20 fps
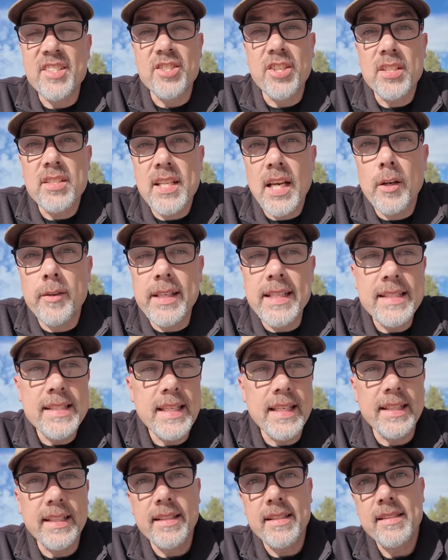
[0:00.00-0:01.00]
is just how
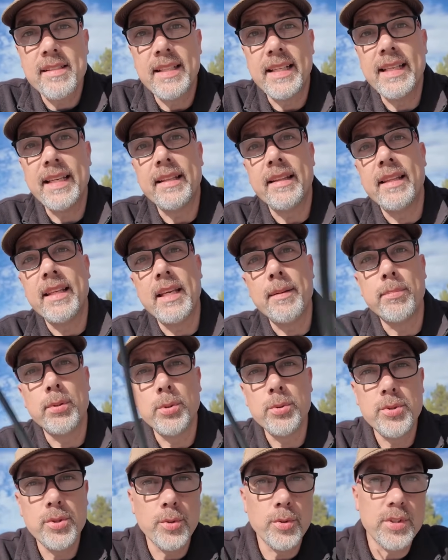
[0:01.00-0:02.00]
easy it is to get the
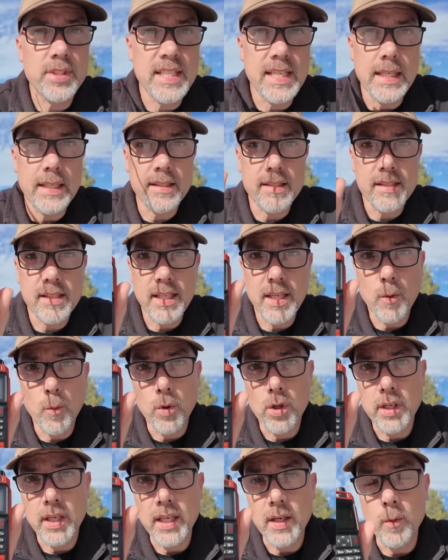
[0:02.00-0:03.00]
Bluetooth TNC
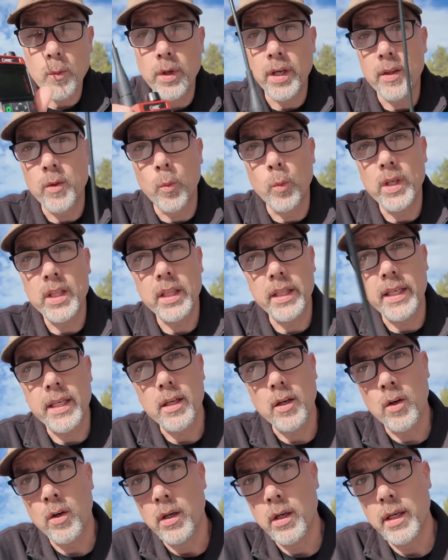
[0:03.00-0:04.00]
working with
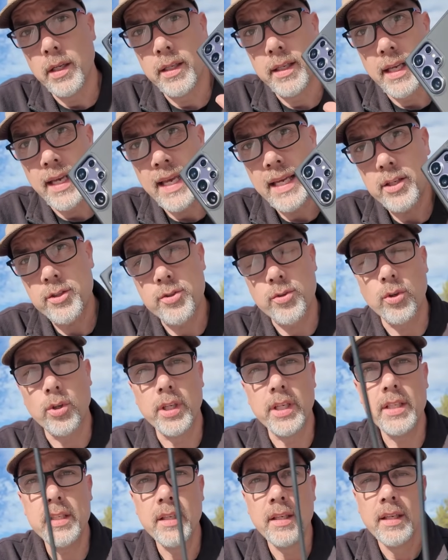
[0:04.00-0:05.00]
WinLink on
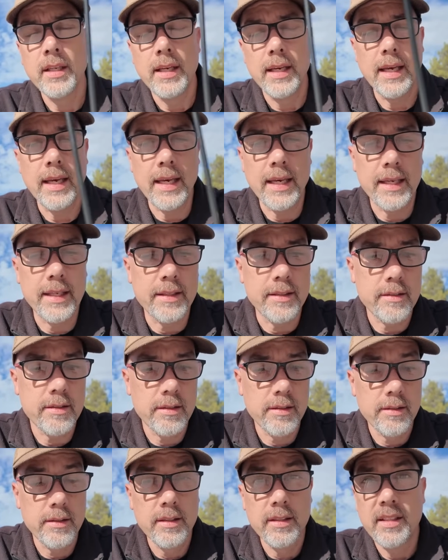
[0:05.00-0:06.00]
Android. And
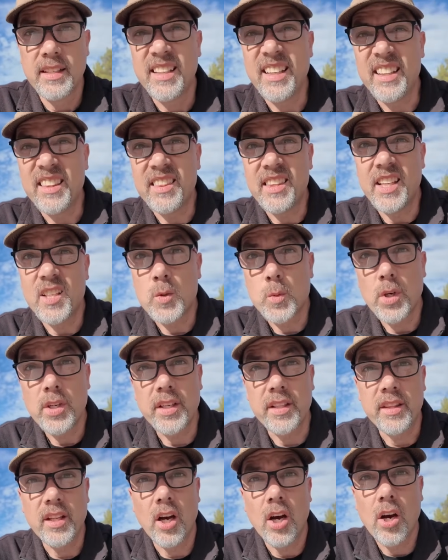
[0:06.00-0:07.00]
getting things
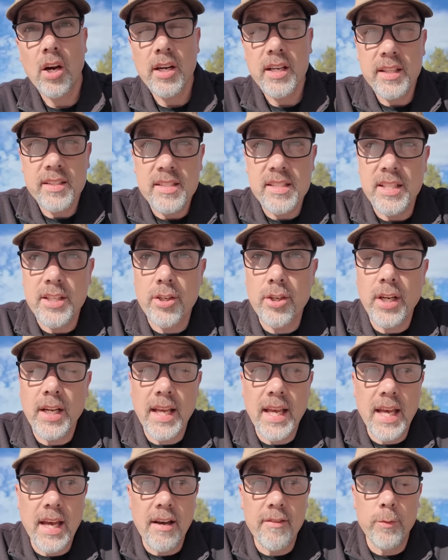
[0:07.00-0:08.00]
working. The hardest thing you're
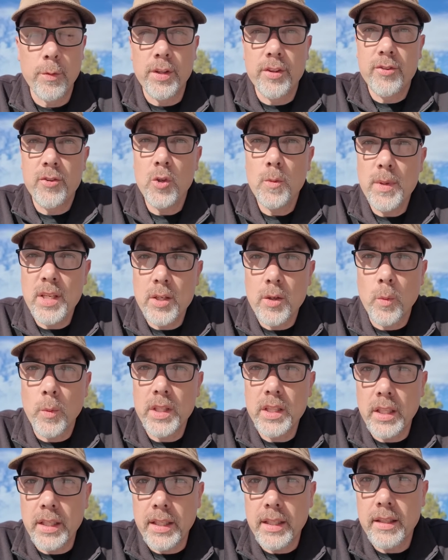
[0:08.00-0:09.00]
gonna have with two meter
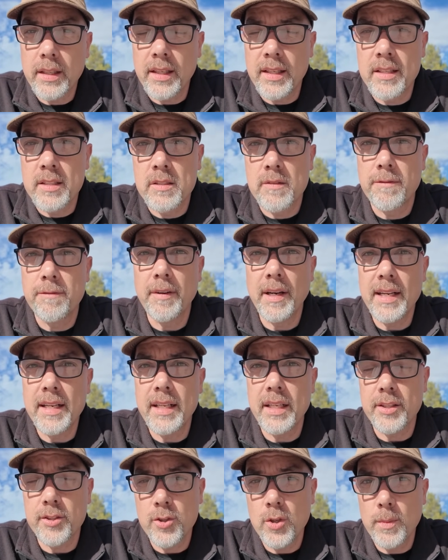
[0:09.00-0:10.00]
Winlink is
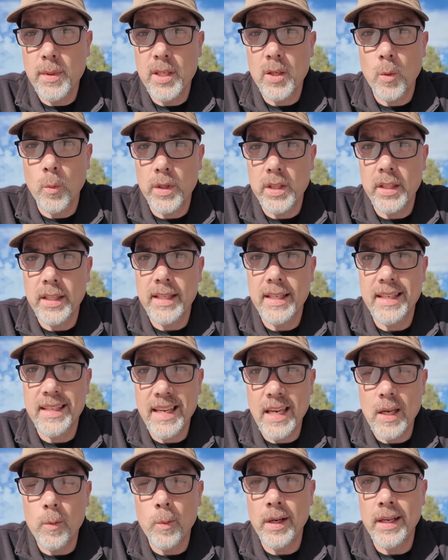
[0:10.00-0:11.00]
finding a two meter
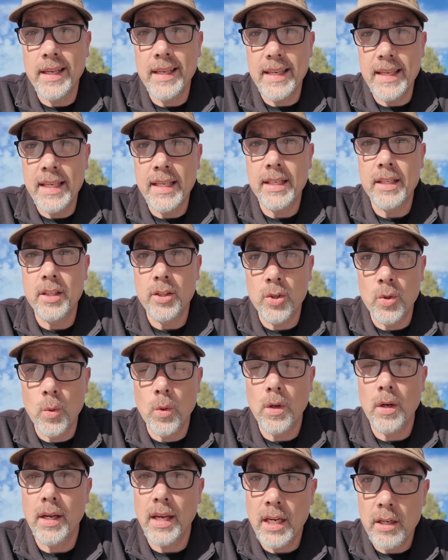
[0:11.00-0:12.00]
Winlink gateway in
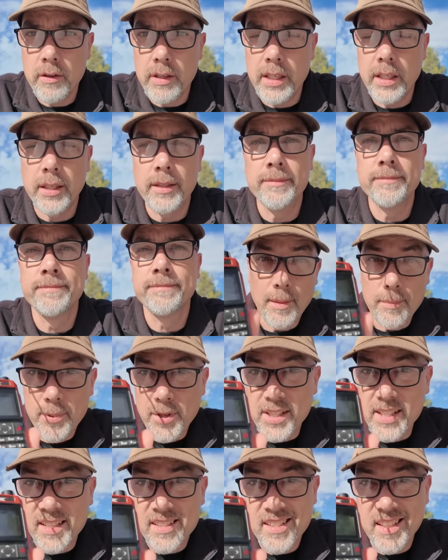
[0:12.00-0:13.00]
your area. I'm
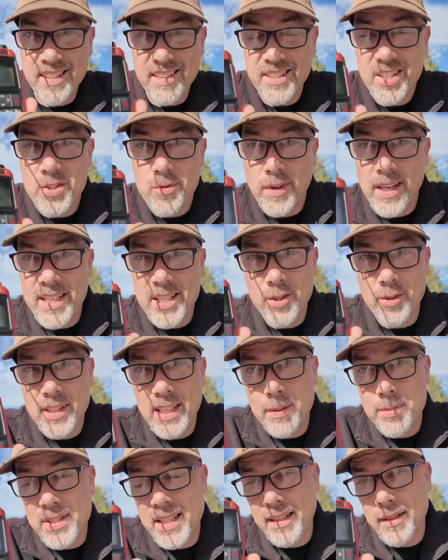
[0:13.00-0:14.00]
pretty excited. This radio
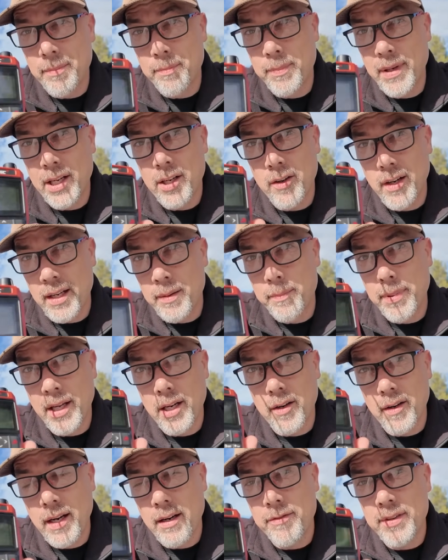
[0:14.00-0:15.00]
keeps getting better and
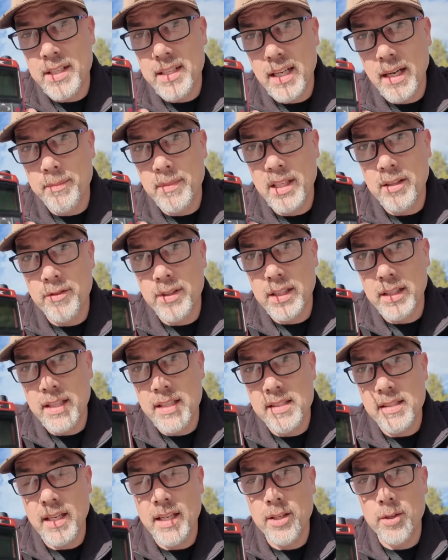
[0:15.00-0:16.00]
better every time they
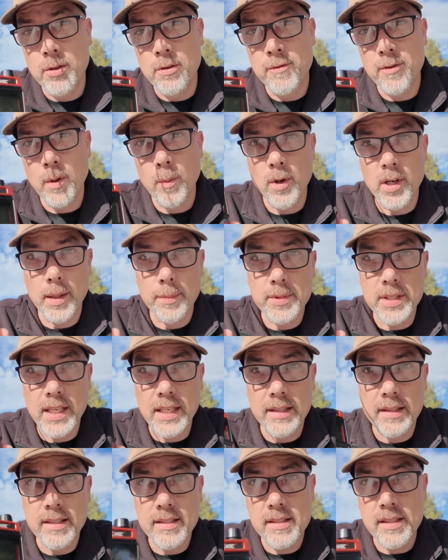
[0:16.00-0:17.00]
release a new firmware
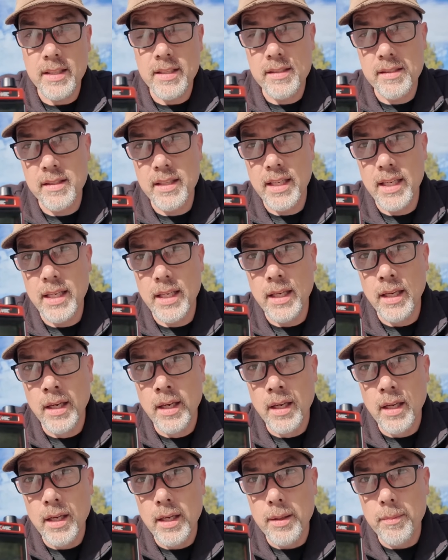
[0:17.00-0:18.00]
update. This is the
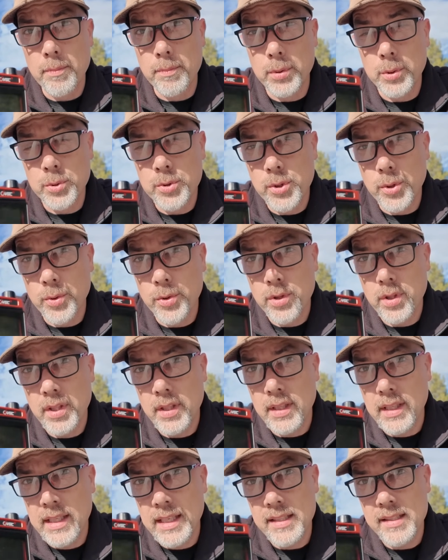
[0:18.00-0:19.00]

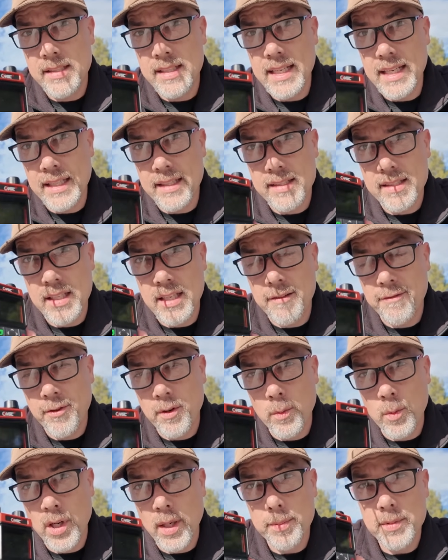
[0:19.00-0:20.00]
Bluetooth KISS TNC
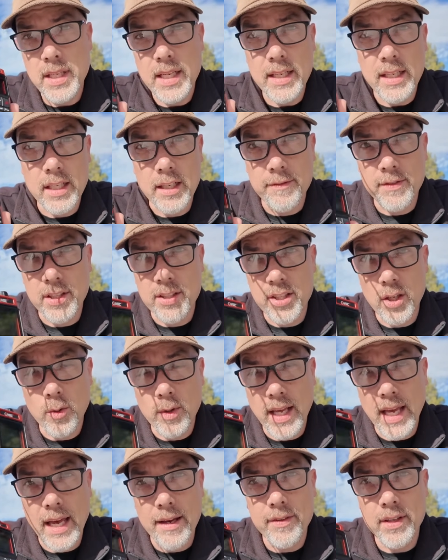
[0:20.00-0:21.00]
firmware update. And if you
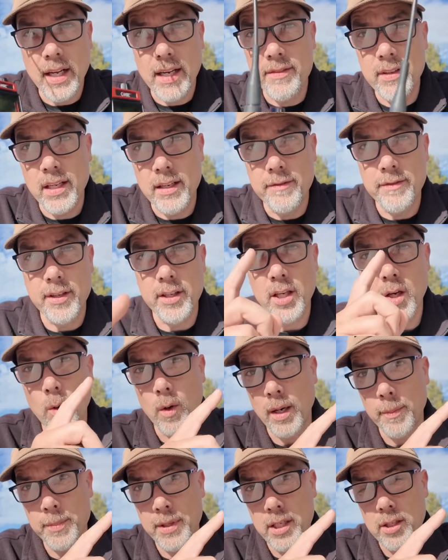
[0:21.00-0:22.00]
don't have it, I've got a
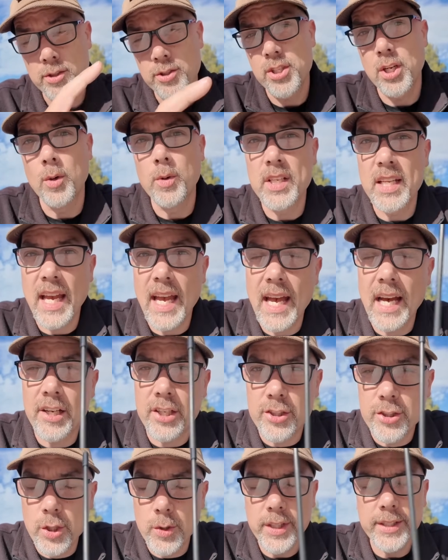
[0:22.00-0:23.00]
video up here showing you
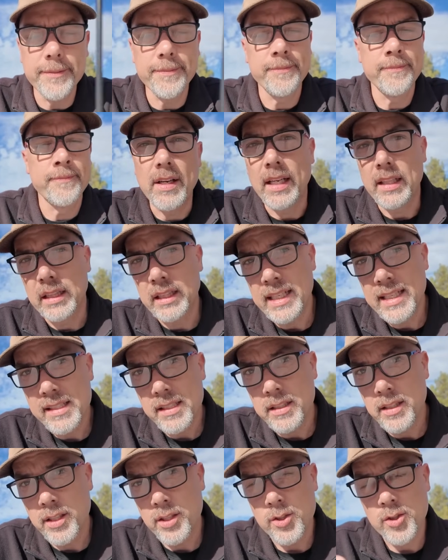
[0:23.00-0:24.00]
how to do it. I've got
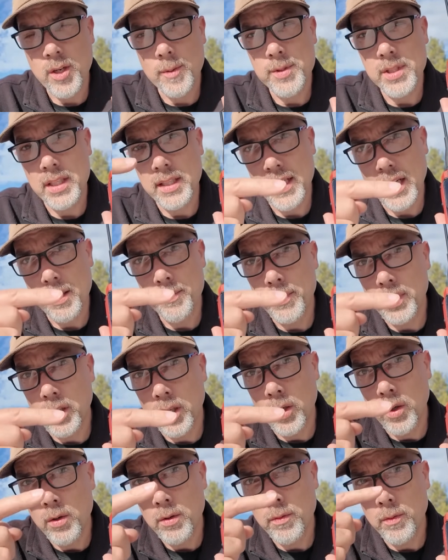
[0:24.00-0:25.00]
links in the description down
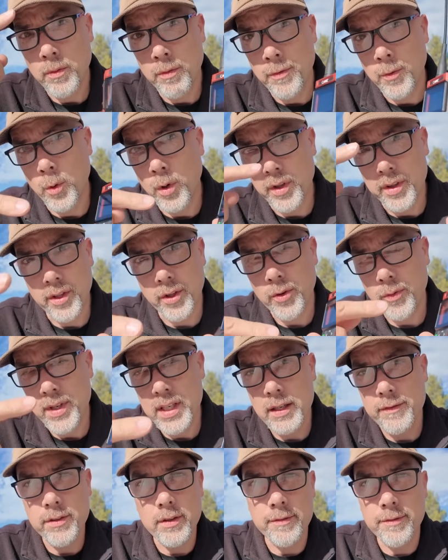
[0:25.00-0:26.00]
below for the
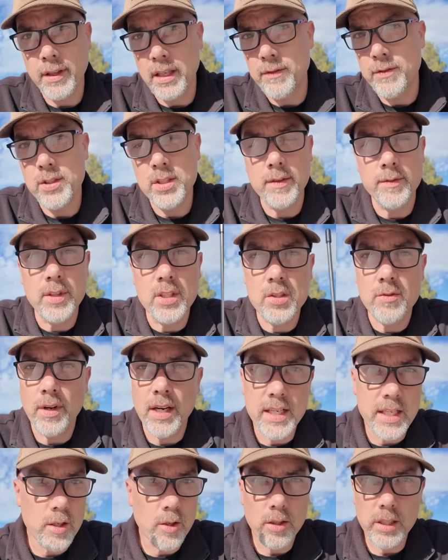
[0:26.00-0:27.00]
three different flavors of this
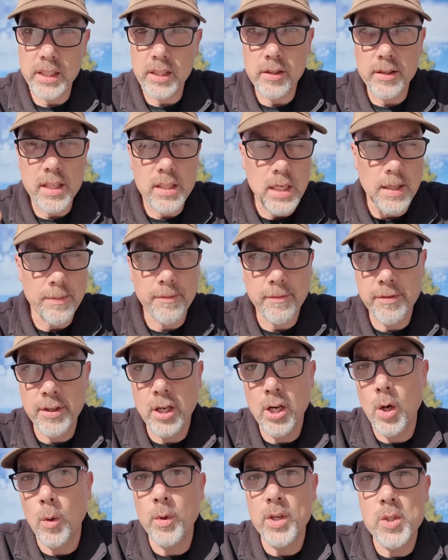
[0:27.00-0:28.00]
radio. Click on each of them,
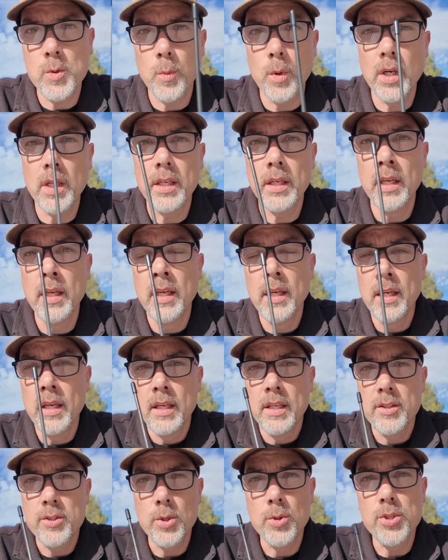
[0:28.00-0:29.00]
figure out which one
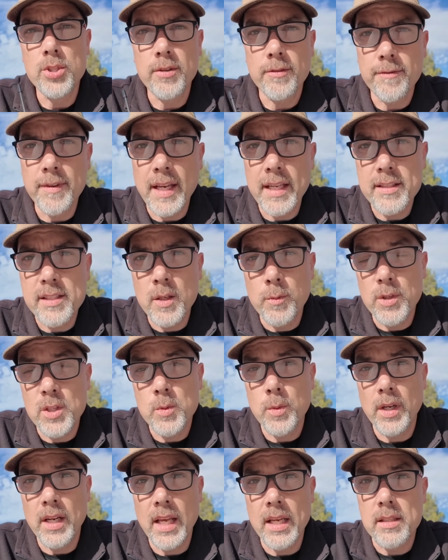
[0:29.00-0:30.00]
suits your fancy,
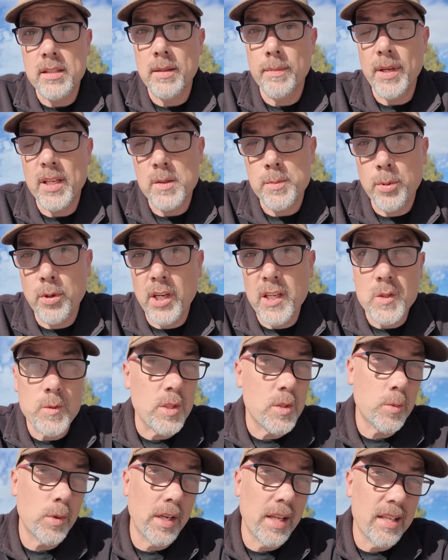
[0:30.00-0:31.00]
which one has the best price,
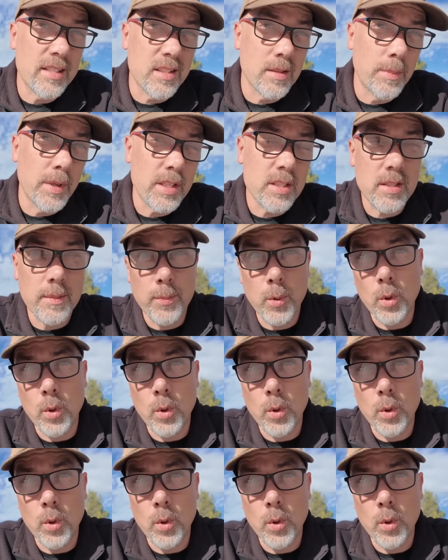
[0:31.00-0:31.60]
which one has the best